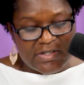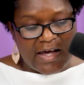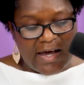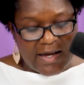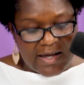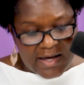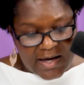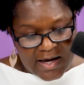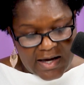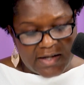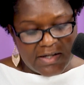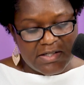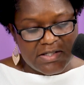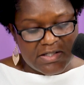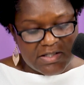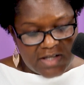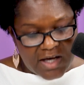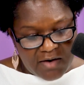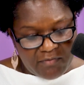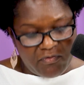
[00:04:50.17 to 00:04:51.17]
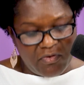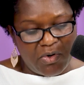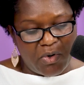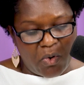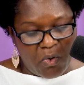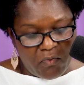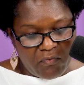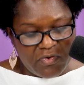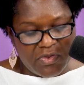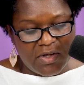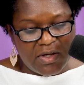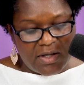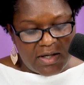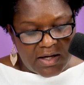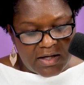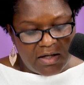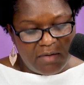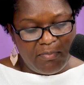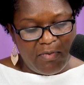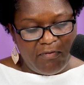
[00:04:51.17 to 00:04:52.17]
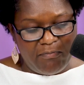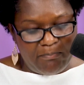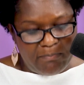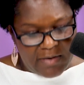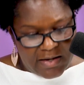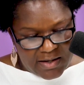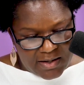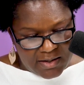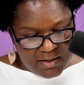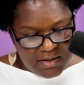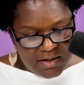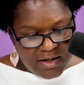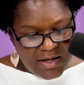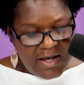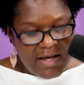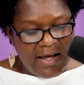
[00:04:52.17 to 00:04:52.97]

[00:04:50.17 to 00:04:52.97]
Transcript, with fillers: High God is sovereign over the kingdom of men